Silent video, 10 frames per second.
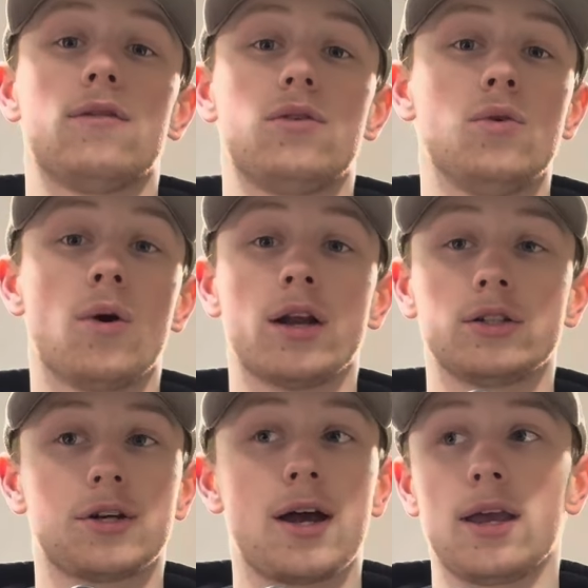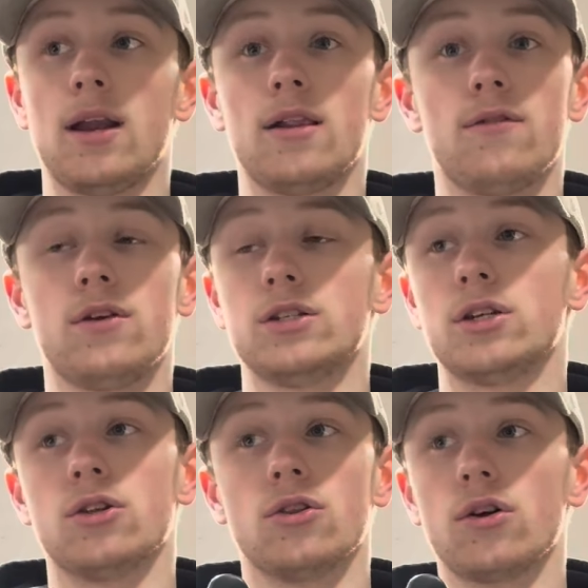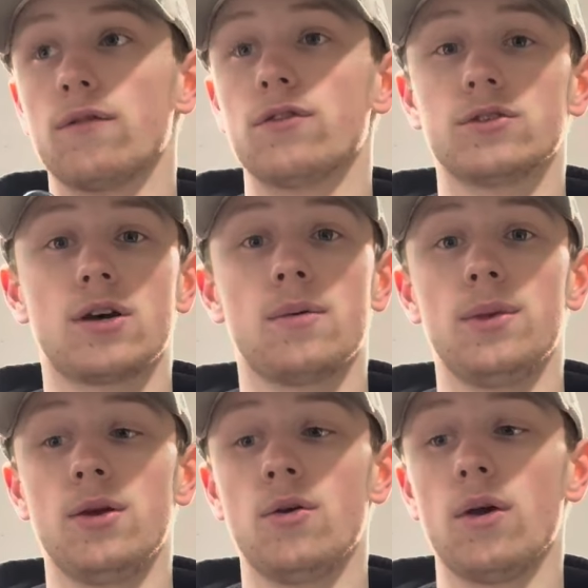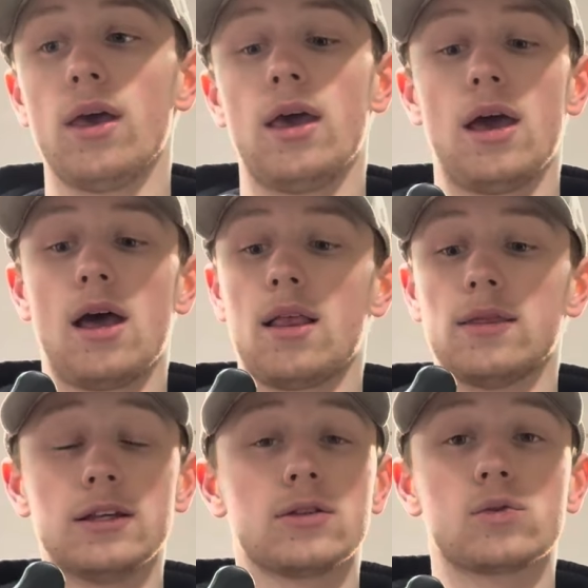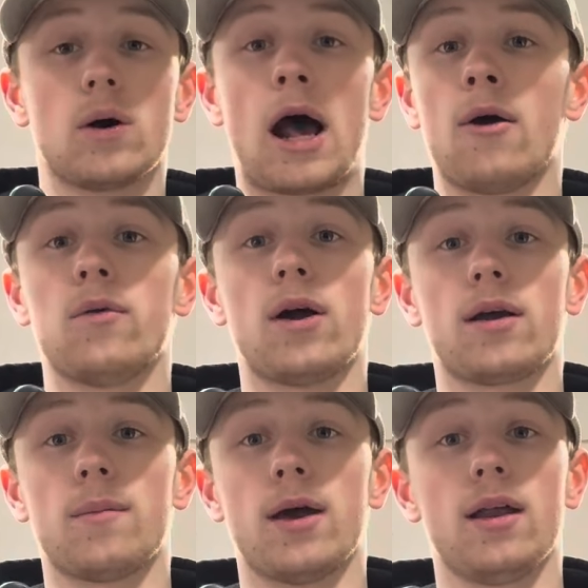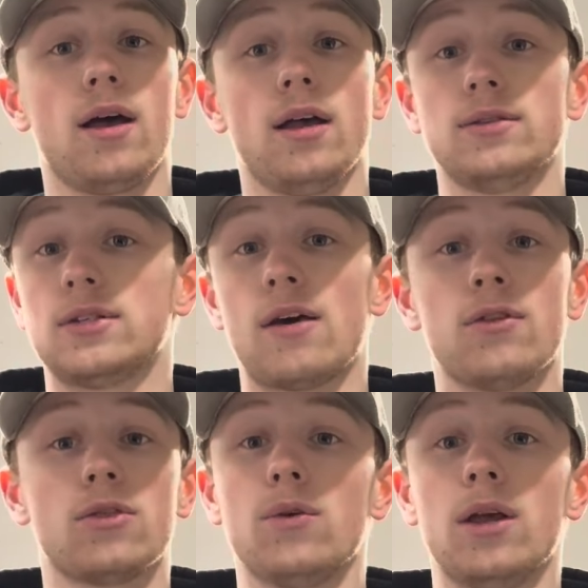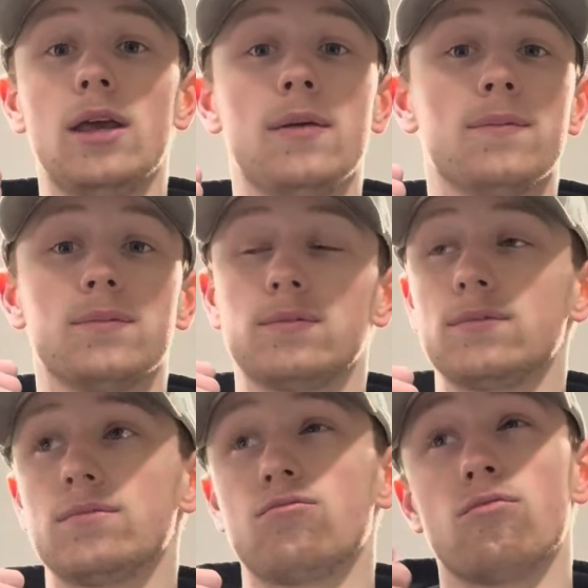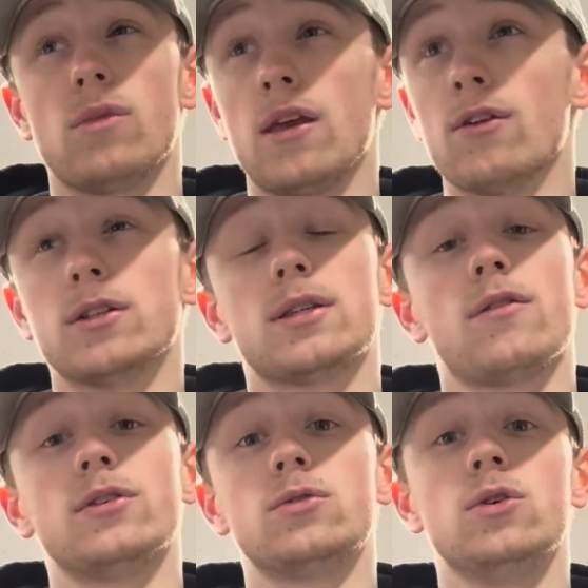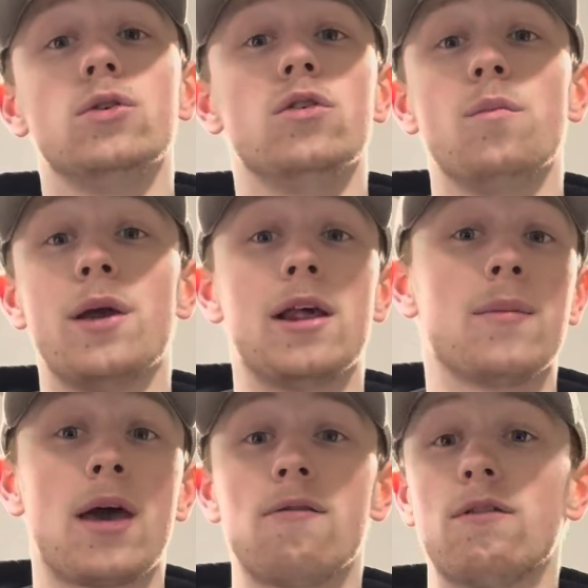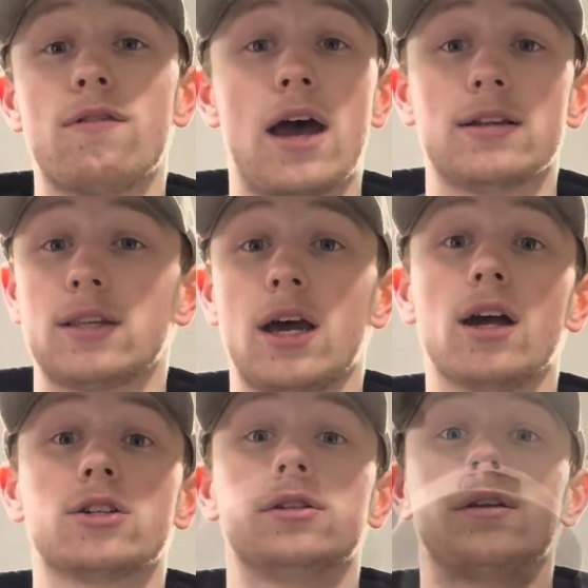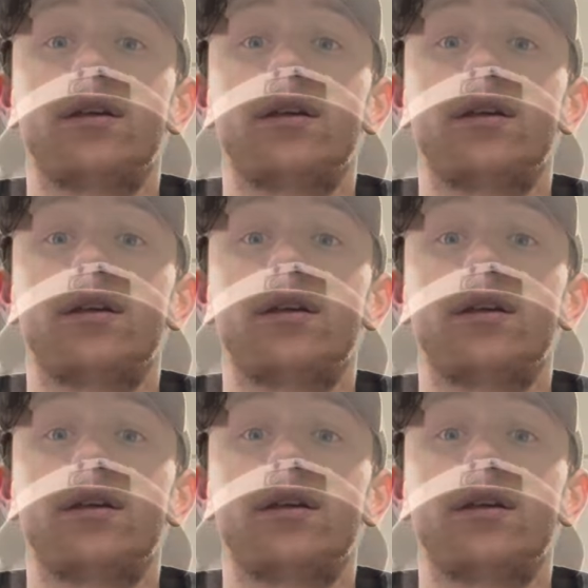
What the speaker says: If you want to try and get into fishing, you're looking for something new, this is what I would recommend. A 7.3, even a 7.2 medium heavy fast action.